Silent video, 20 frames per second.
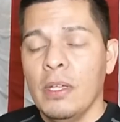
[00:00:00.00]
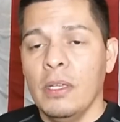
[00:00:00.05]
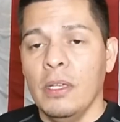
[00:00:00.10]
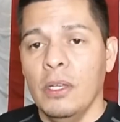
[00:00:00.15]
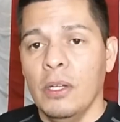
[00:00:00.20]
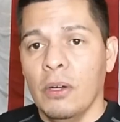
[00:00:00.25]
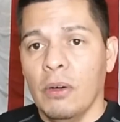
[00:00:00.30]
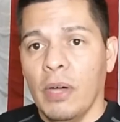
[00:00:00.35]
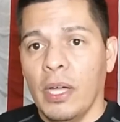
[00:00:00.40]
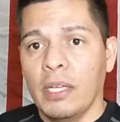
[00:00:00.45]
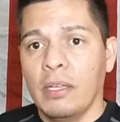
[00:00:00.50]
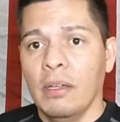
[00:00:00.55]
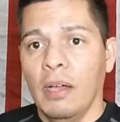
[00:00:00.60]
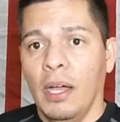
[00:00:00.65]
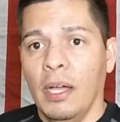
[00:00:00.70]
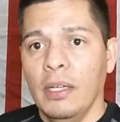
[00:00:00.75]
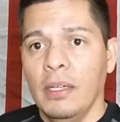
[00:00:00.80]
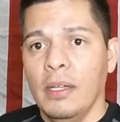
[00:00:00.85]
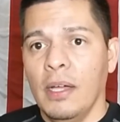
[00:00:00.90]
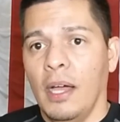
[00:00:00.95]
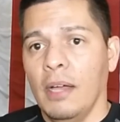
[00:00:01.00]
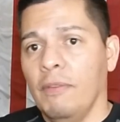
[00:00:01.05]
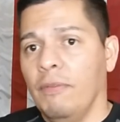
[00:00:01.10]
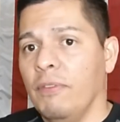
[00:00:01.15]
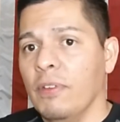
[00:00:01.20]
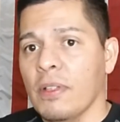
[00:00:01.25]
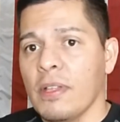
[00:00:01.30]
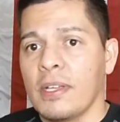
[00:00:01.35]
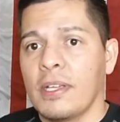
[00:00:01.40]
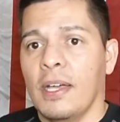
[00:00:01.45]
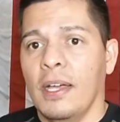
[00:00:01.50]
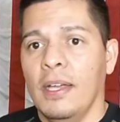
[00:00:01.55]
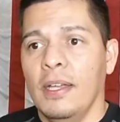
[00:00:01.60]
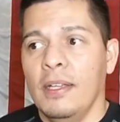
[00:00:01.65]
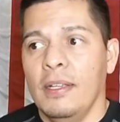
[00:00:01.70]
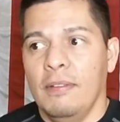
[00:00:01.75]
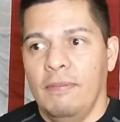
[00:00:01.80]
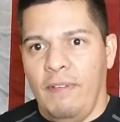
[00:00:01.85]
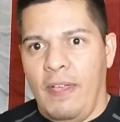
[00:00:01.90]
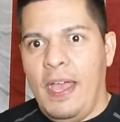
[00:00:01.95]
You know, I feel like
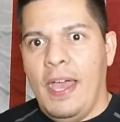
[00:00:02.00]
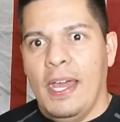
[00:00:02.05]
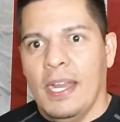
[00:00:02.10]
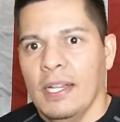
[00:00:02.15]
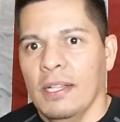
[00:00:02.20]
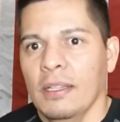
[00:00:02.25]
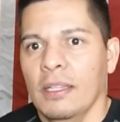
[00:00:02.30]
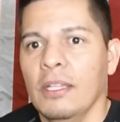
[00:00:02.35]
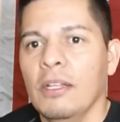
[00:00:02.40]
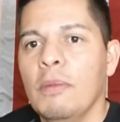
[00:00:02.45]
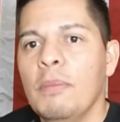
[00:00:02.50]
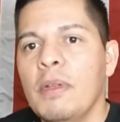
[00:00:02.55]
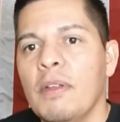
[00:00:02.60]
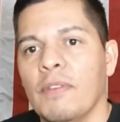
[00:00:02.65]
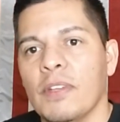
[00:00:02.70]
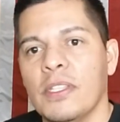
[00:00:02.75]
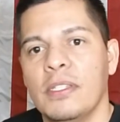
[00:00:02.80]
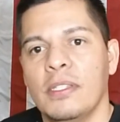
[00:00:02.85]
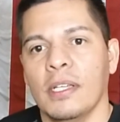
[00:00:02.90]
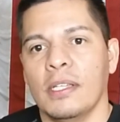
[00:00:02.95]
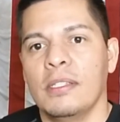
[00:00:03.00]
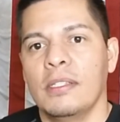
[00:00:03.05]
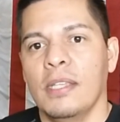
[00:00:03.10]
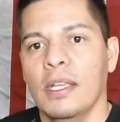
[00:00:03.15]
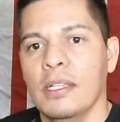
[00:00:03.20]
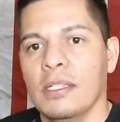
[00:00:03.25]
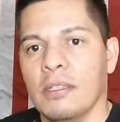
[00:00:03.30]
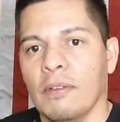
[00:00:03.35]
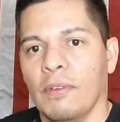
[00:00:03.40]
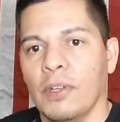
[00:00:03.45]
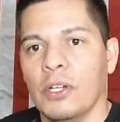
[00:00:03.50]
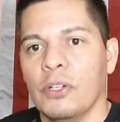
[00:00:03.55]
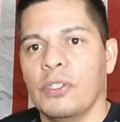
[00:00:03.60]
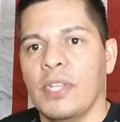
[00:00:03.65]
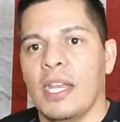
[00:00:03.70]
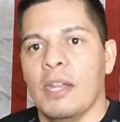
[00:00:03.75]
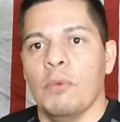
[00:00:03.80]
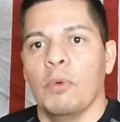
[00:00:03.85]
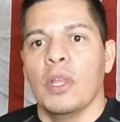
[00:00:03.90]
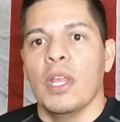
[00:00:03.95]
I had a little bit of a sixth sense of
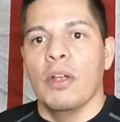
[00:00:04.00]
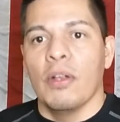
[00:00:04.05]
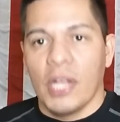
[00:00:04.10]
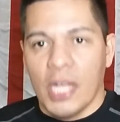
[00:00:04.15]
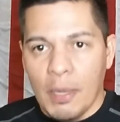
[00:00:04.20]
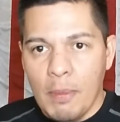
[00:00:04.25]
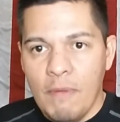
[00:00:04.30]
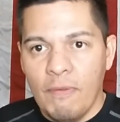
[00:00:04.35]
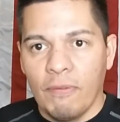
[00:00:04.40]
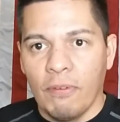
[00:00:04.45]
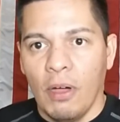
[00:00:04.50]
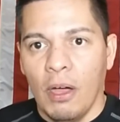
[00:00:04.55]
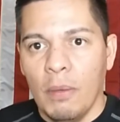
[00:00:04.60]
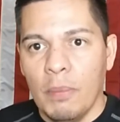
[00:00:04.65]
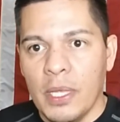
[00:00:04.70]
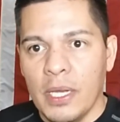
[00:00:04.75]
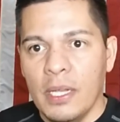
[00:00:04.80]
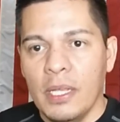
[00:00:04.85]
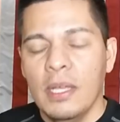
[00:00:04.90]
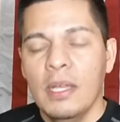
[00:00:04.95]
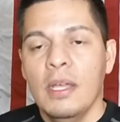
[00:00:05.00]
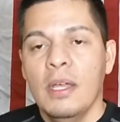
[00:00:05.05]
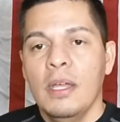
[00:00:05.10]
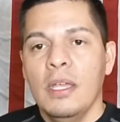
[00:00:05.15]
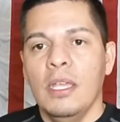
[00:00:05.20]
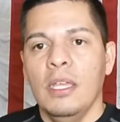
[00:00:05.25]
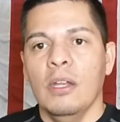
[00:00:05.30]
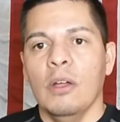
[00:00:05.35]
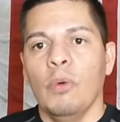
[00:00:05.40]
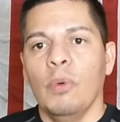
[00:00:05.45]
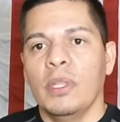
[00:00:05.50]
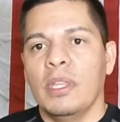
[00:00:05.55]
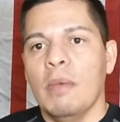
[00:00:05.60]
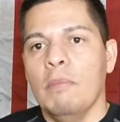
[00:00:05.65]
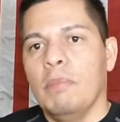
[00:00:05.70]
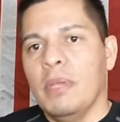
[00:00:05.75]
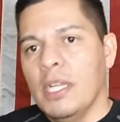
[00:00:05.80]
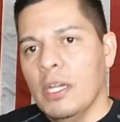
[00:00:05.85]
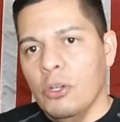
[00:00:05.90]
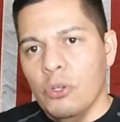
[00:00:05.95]
understanding where they were coming from, and you know, with
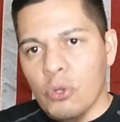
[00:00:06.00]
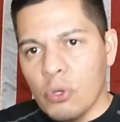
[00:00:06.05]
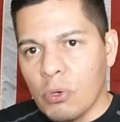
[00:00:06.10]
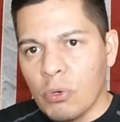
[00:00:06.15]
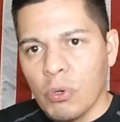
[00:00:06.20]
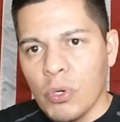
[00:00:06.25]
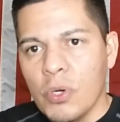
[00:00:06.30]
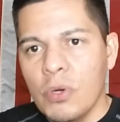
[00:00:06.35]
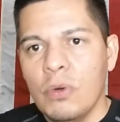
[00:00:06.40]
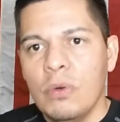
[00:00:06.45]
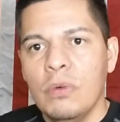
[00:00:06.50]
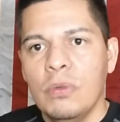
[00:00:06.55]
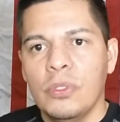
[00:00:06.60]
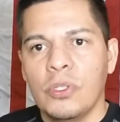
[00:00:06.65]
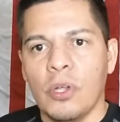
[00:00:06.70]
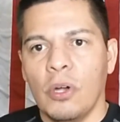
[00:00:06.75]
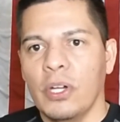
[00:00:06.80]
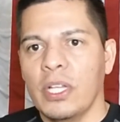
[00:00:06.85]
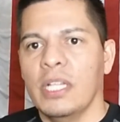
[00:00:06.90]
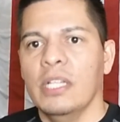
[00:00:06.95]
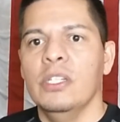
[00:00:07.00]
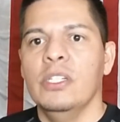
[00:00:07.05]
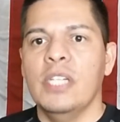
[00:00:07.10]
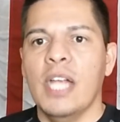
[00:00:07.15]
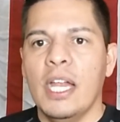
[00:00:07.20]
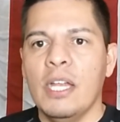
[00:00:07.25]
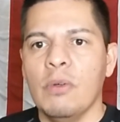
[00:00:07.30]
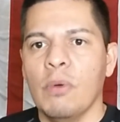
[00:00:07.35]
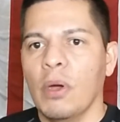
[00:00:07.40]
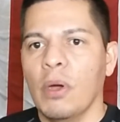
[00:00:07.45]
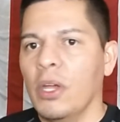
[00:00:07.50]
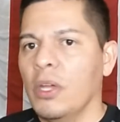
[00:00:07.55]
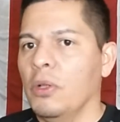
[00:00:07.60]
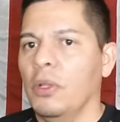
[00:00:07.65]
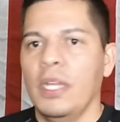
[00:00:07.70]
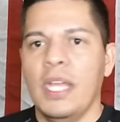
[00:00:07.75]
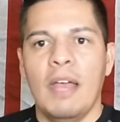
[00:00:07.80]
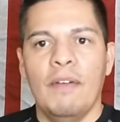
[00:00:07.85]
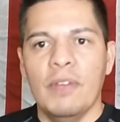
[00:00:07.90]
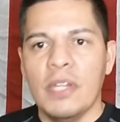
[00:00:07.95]
them being a new crew starting in January,
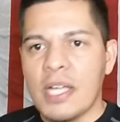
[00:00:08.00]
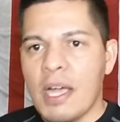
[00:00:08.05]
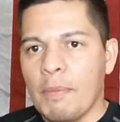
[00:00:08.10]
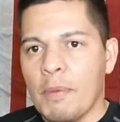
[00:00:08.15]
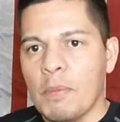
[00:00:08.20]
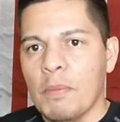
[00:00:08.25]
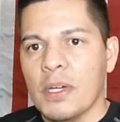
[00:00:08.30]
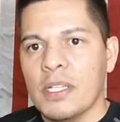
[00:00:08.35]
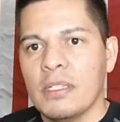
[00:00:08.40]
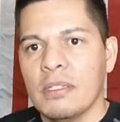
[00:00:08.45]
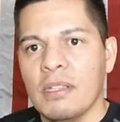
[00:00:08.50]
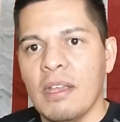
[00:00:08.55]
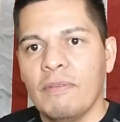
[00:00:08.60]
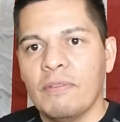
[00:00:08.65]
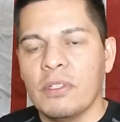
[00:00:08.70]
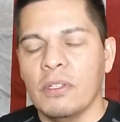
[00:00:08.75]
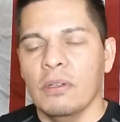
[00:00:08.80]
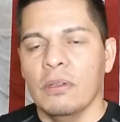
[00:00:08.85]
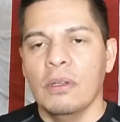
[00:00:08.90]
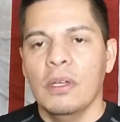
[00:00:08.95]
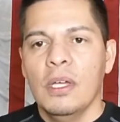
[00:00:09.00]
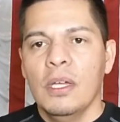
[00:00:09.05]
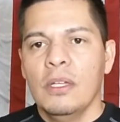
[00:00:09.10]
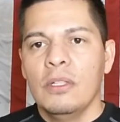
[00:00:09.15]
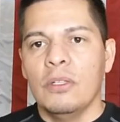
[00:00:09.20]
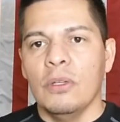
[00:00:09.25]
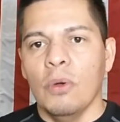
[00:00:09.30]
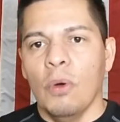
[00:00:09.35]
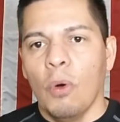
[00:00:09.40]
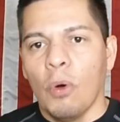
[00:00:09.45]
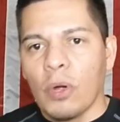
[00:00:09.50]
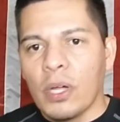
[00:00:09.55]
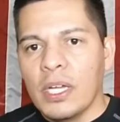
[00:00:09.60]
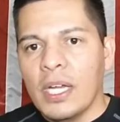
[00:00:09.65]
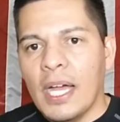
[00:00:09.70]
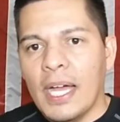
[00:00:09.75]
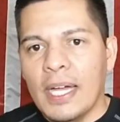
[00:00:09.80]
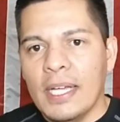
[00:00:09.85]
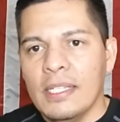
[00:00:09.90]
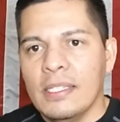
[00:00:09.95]
only having a couple months left to
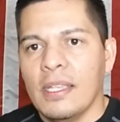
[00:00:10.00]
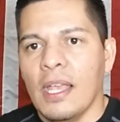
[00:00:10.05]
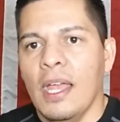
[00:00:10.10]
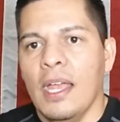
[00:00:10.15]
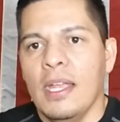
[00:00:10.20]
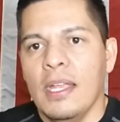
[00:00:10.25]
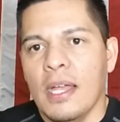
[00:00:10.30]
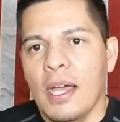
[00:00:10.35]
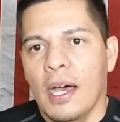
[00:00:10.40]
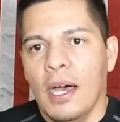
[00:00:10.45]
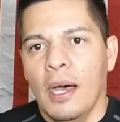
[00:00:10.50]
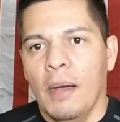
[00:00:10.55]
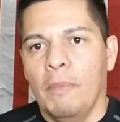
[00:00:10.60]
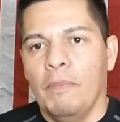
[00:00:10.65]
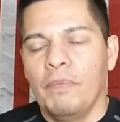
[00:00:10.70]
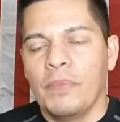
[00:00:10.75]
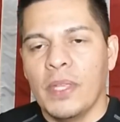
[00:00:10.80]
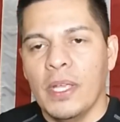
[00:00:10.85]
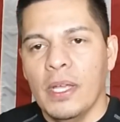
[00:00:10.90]
organize a